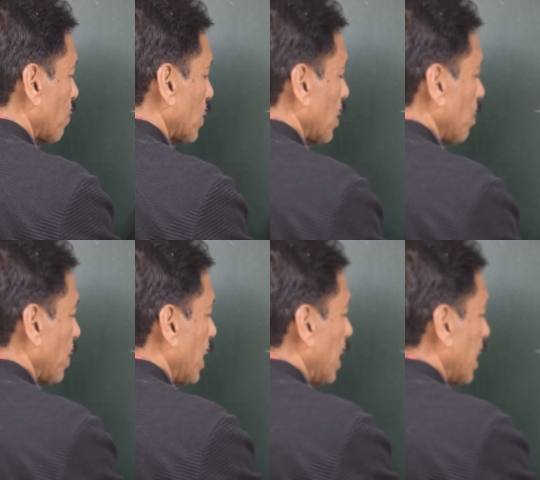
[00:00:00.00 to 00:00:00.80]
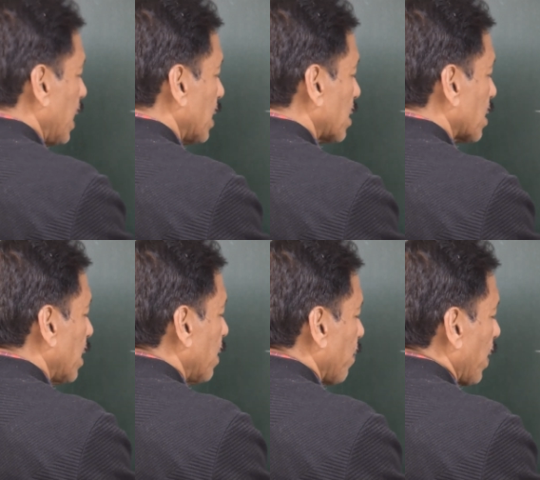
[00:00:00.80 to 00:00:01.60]
the ship is
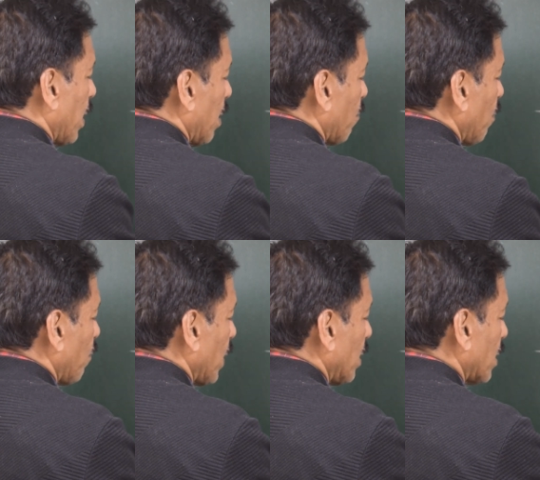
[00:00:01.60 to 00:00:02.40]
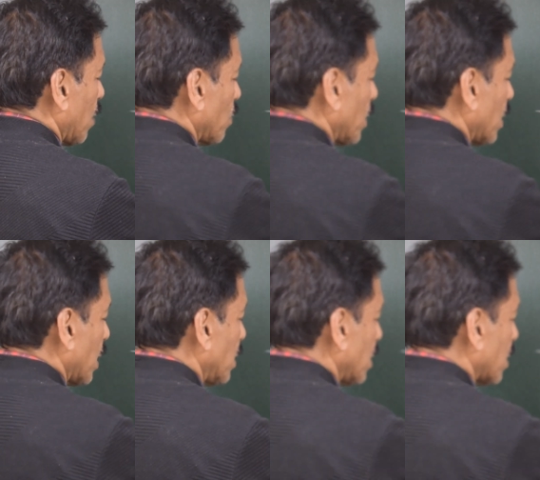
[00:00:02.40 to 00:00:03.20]
uh, 15,000
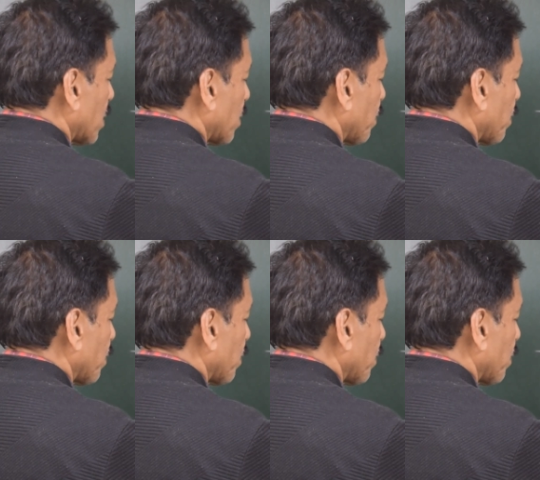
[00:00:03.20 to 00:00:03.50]
tons